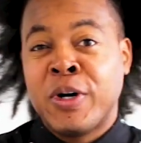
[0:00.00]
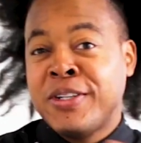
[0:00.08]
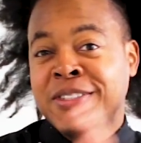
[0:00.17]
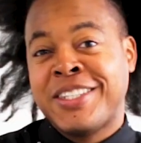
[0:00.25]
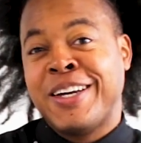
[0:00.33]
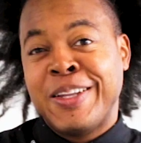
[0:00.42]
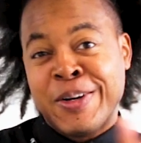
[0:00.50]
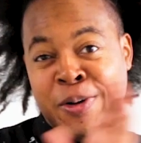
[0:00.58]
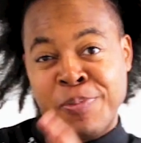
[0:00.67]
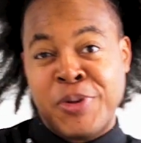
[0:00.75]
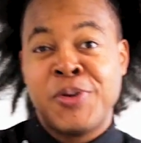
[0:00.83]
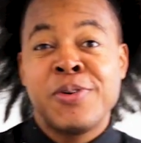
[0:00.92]
When you tell a
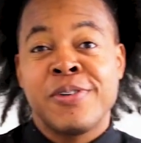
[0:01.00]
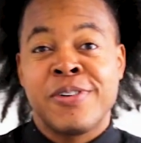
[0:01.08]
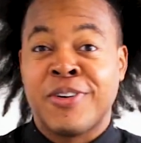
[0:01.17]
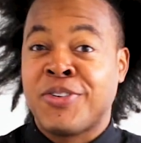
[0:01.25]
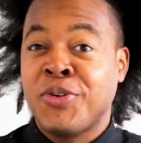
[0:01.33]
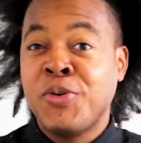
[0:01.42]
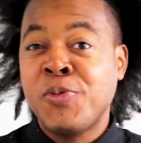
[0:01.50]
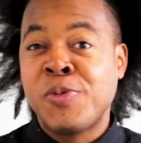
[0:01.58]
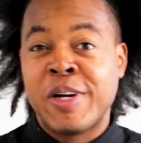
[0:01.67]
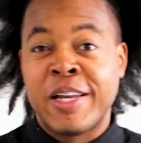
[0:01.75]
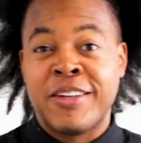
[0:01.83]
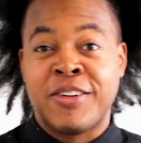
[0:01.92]
computer to do
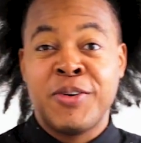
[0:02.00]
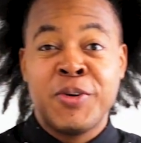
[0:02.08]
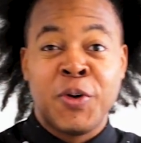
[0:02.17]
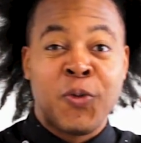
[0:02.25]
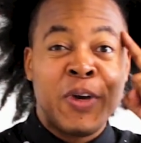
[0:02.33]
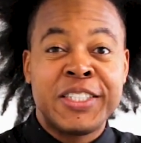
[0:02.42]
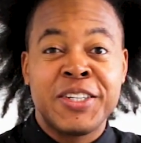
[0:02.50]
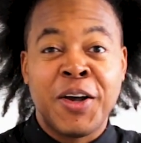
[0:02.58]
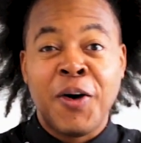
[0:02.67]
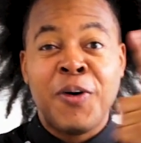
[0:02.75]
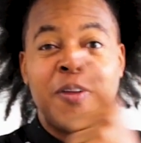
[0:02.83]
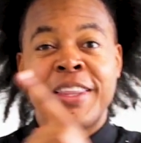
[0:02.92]
what it do to reach a
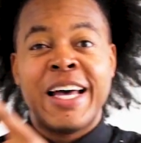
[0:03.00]
goal,